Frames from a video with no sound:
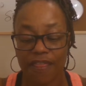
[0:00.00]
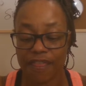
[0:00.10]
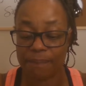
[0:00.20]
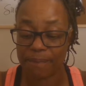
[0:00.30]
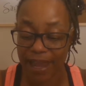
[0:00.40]

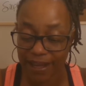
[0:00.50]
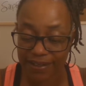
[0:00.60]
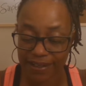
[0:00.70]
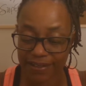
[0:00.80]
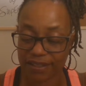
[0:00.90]
The
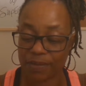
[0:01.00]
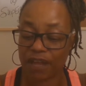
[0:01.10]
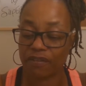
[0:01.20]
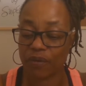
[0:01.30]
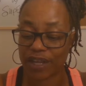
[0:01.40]
mechanism
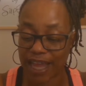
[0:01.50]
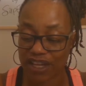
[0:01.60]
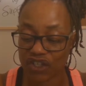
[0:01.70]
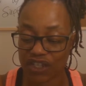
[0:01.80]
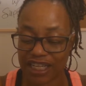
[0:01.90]
of
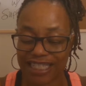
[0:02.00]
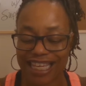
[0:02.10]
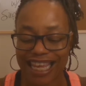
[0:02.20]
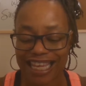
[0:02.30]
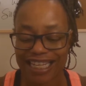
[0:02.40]
creation is
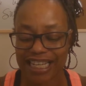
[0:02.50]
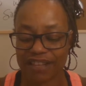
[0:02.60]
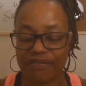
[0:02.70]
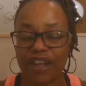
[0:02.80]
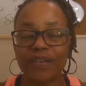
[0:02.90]
hidden in the
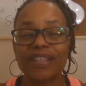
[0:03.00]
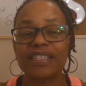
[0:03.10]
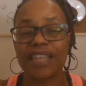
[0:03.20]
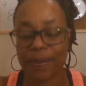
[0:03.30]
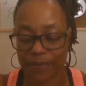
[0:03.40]
very
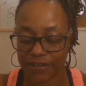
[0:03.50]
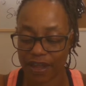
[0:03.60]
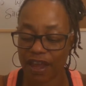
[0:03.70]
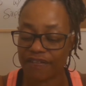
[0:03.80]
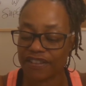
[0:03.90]
depths
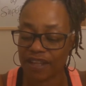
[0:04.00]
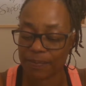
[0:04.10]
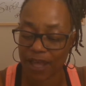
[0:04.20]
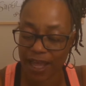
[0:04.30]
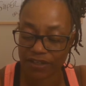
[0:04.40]
of
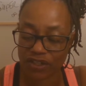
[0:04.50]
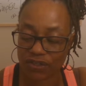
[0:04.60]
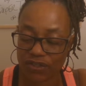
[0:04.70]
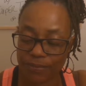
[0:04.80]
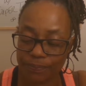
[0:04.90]

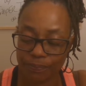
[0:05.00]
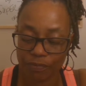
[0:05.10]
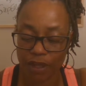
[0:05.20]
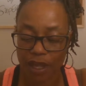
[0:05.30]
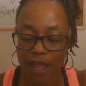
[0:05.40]
subconscious,
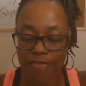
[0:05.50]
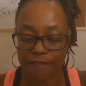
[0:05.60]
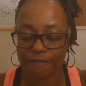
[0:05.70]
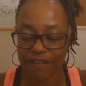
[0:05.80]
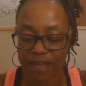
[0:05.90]

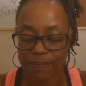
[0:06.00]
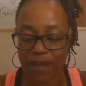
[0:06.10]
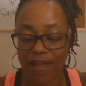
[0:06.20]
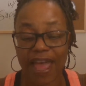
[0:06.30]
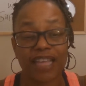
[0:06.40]
the
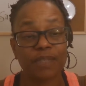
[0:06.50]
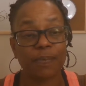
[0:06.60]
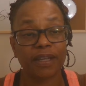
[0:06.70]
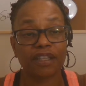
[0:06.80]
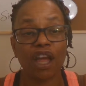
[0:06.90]
female
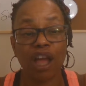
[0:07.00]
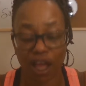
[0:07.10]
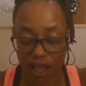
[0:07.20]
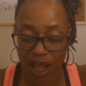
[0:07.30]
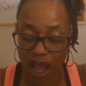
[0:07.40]
aspect
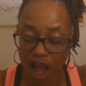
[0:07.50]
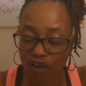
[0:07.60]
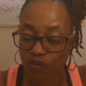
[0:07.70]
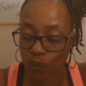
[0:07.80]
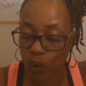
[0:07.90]

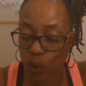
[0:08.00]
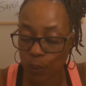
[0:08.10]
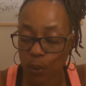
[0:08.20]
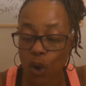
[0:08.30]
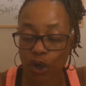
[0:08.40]
of
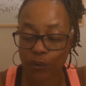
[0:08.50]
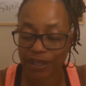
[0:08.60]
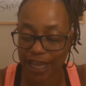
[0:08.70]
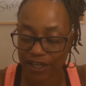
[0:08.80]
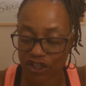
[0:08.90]
womb or
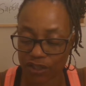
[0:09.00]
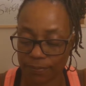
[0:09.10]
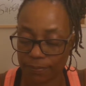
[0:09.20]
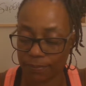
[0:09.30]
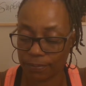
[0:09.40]
creation.